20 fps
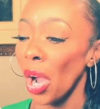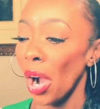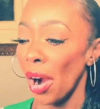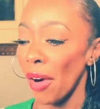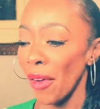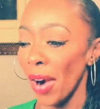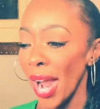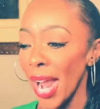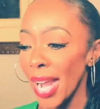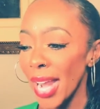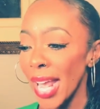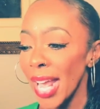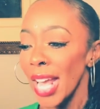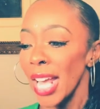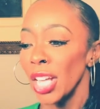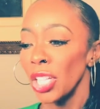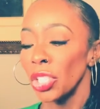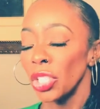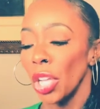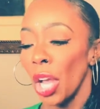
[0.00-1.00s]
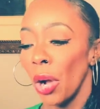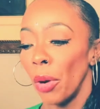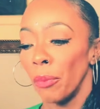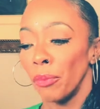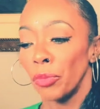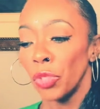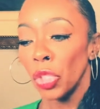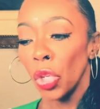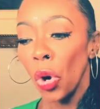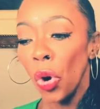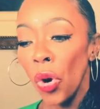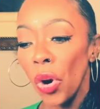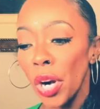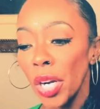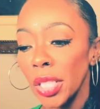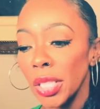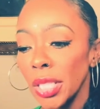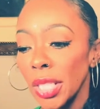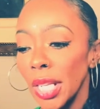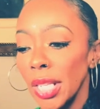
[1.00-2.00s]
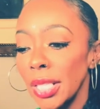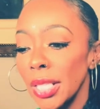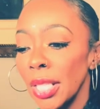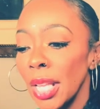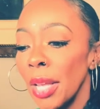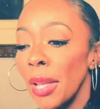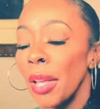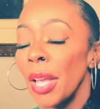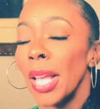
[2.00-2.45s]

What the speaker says: Alrighty? So Tauruses